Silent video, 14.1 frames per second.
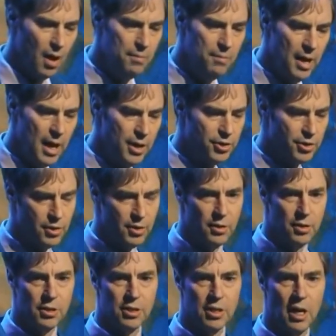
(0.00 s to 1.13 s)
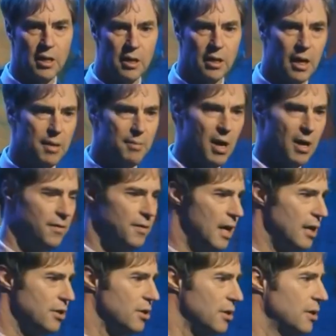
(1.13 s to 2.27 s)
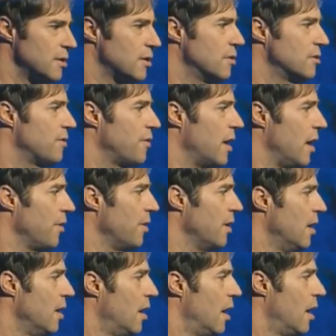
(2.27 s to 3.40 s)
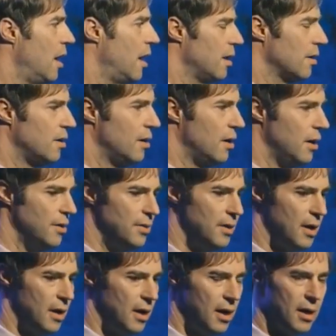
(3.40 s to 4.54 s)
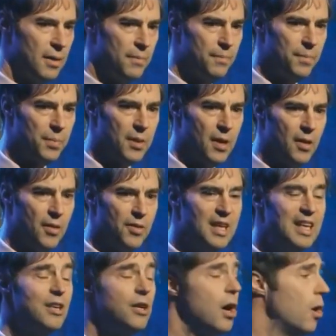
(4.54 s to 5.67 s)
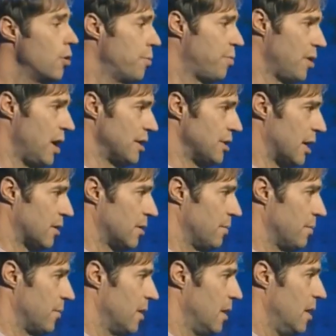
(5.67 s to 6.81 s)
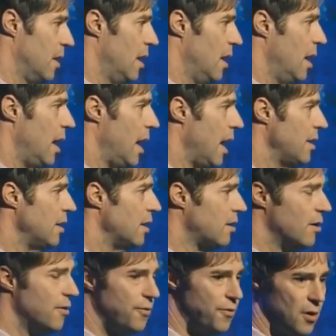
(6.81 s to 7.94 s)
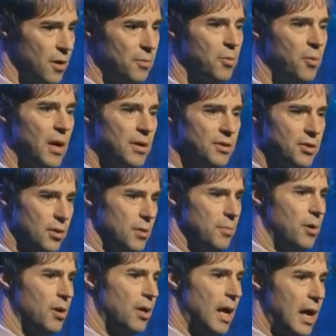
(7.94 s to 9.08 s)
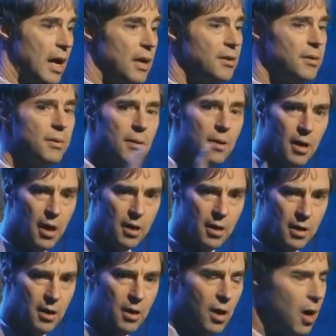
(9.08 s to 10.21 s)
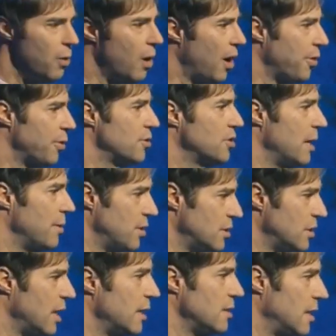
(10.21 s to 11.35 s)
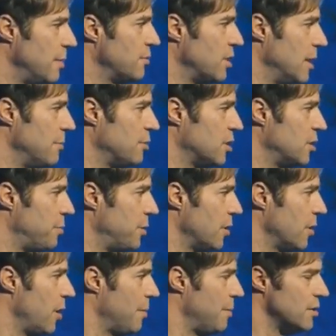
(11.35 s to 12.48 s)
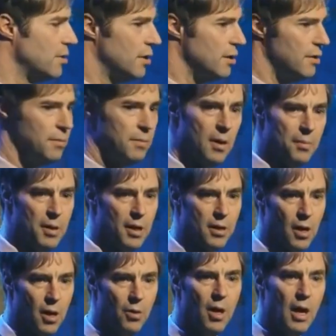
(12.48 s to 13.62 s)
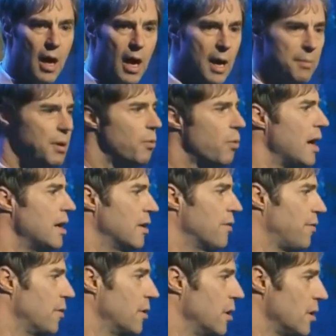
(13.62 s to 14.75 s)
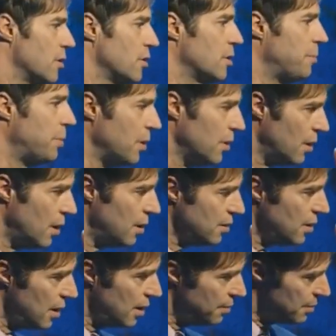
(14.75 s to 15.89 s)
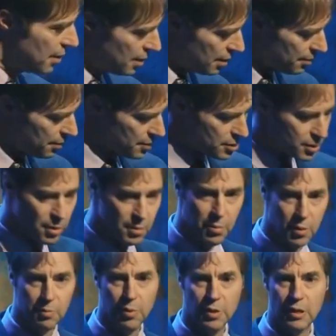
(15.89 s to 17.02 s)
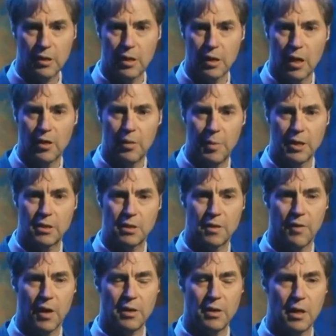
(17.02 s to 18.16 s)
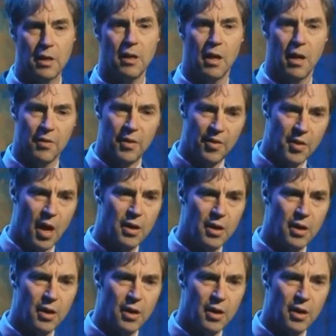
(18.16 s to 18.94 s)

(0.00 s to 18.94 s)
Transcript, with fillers: a major study came out of the National Institutes of Health uh, called um, the ENCODE Project. And it confirmed what Sternberg and a co-author, the same James Shapiro I mentioned a, a, bit ago, had been writing for years. Shapiro, uh, uh, Sternberg predicting it on the basis of ID, that the